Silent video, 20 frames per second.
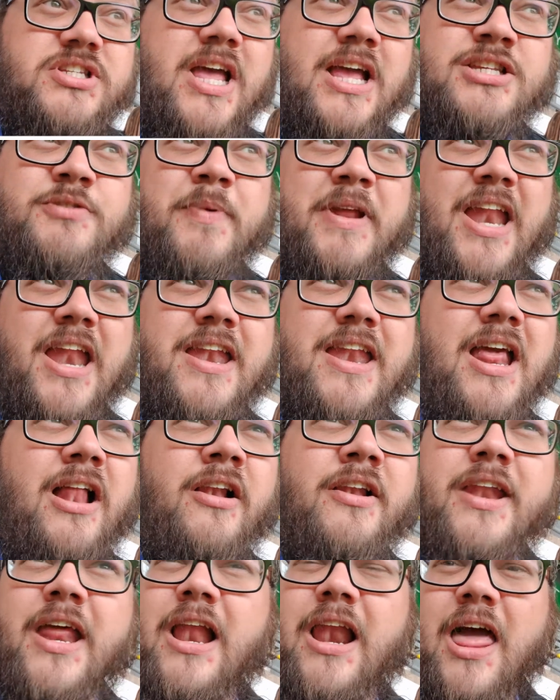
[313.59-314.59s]
There's been a
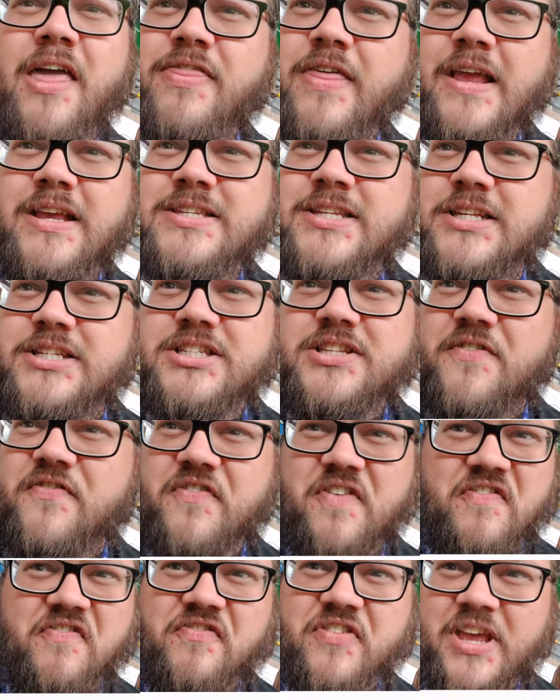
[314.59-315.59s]
nil-nil, I think, since the
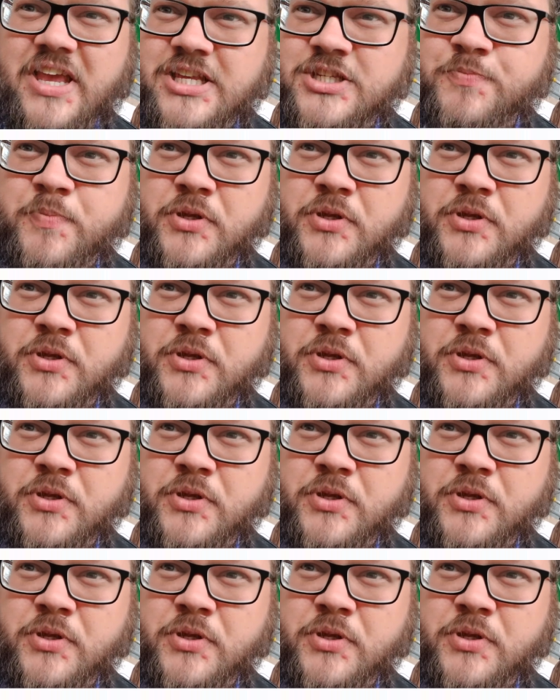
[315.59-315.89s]
fifties